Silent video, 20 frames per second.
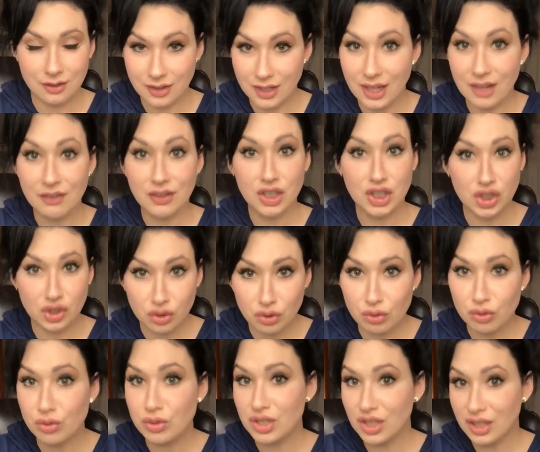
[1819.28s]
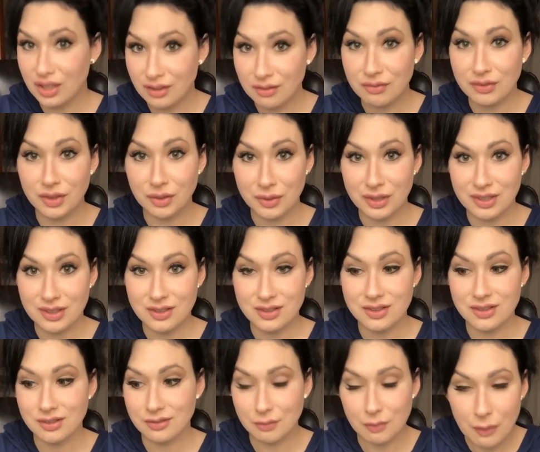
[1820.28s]
they have a huge
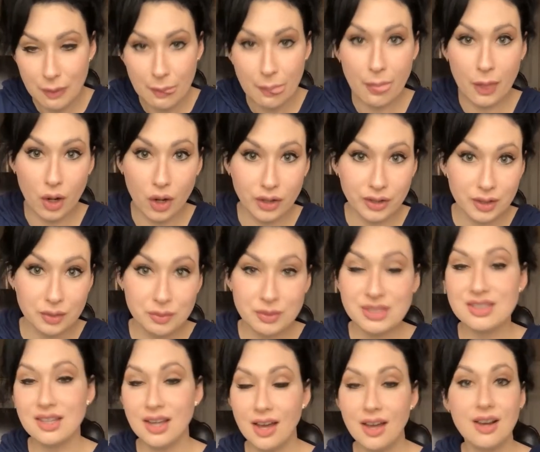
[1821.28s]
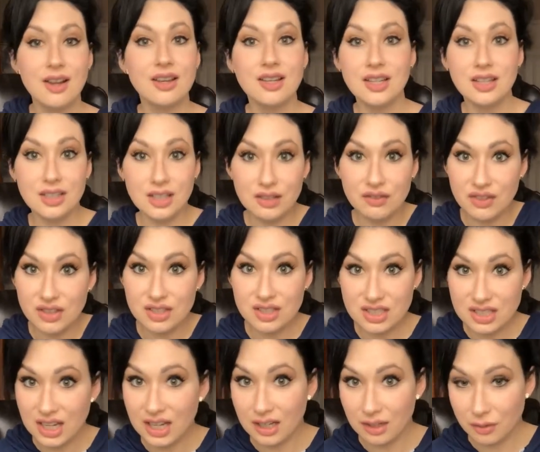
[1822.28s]
influence on Louisiana, and even
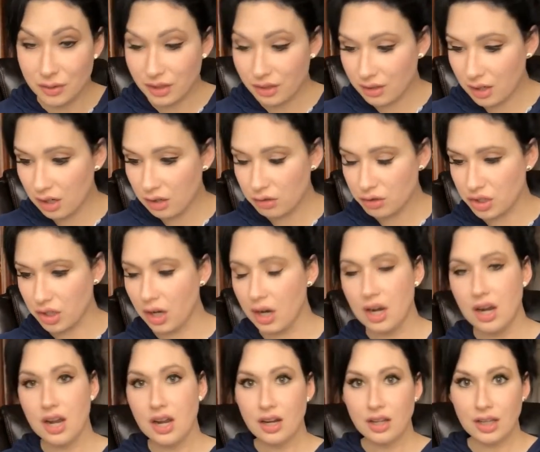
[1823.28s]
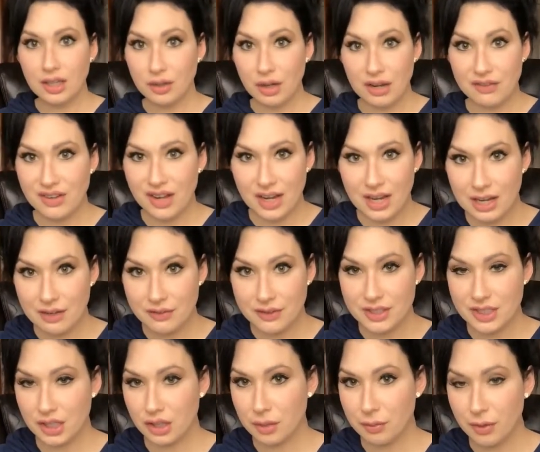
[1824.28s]
today with their culture. Like if I have a
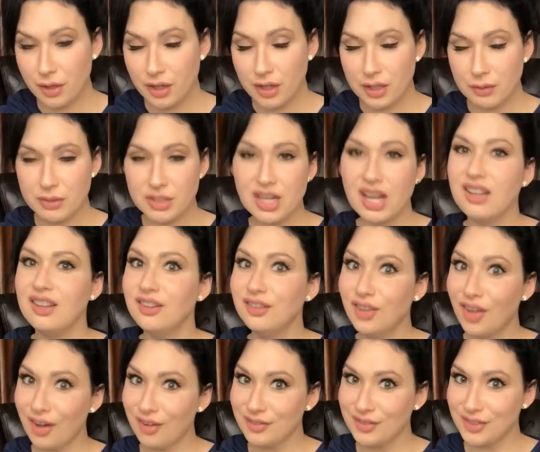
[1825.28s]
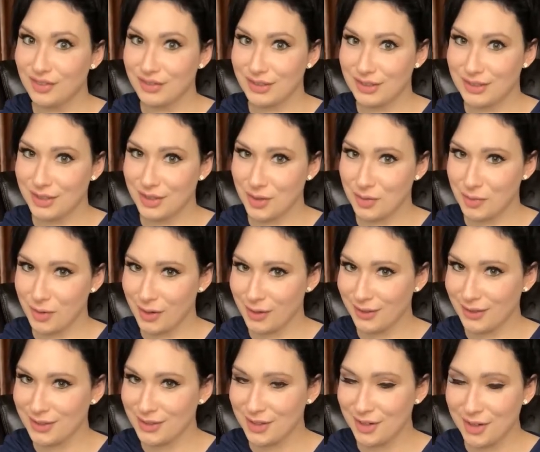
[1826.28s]
dinner party, which I love giving dinner
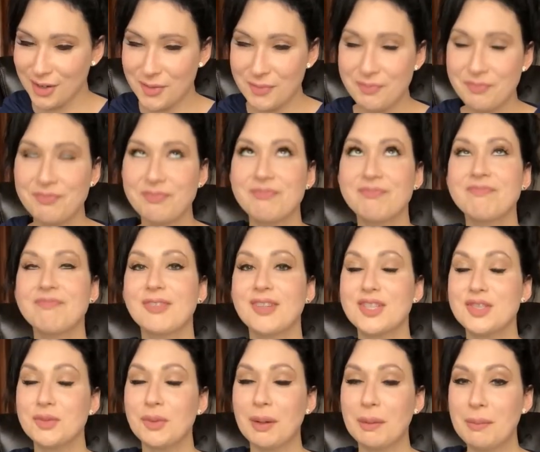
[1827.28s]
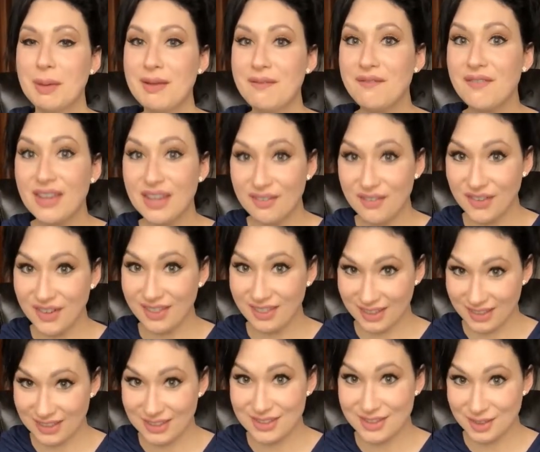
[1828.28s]
parties, y'all. It's one of my favorite
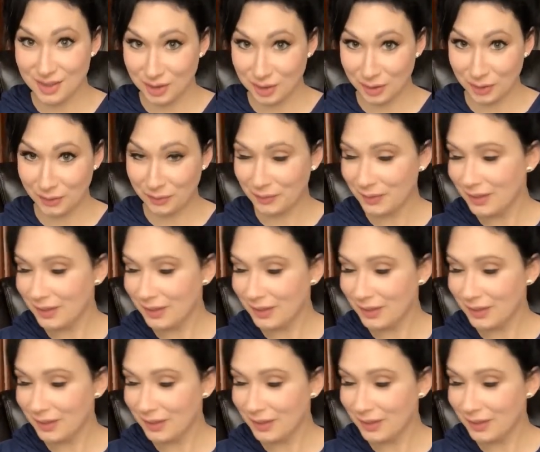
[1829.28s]
things to do.